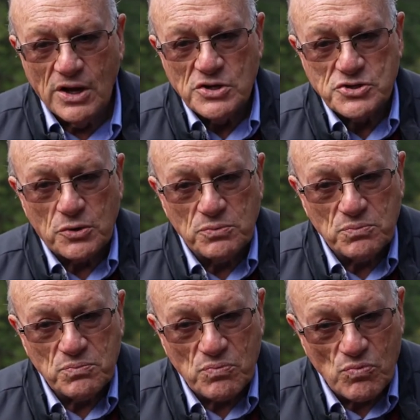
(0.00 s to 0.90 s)
So
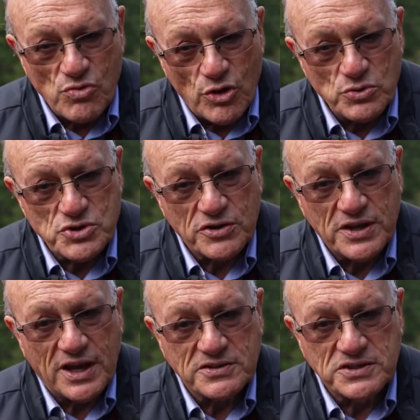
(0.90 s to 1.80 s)
those are
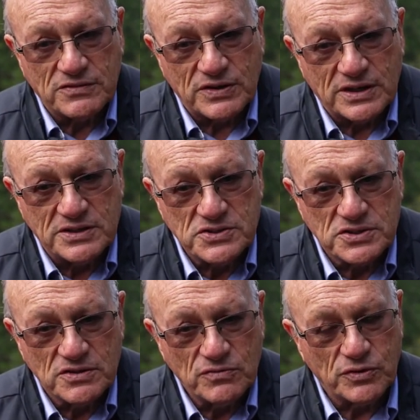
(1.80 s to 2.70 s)
the activities
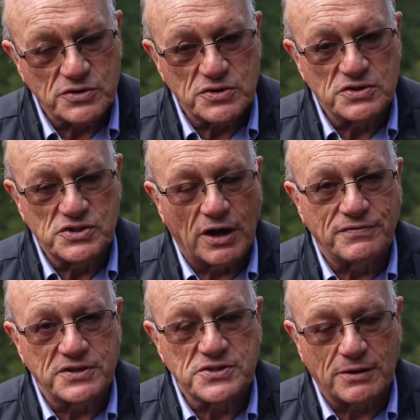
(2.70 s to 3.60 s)
for
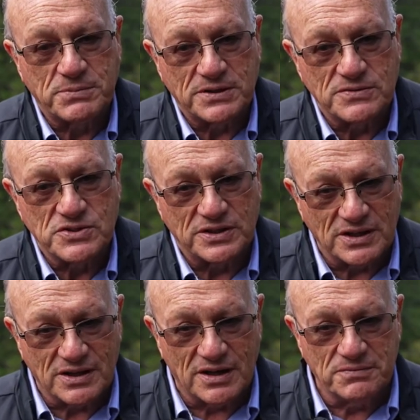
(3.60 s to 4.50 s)
self-acceptance. And
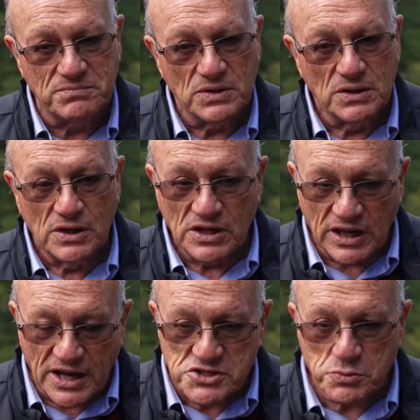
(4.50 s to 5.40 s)
again,
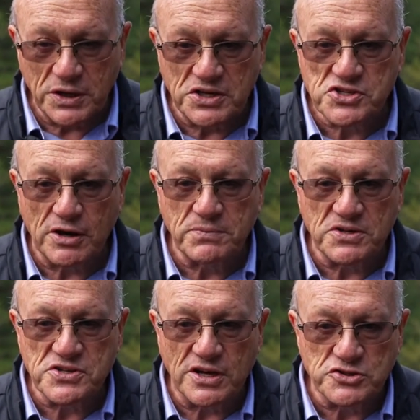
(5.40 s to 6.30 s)
yes, we accept
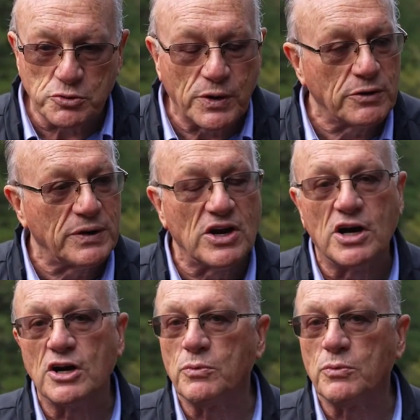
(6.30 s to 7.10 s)
ourselves the way we are.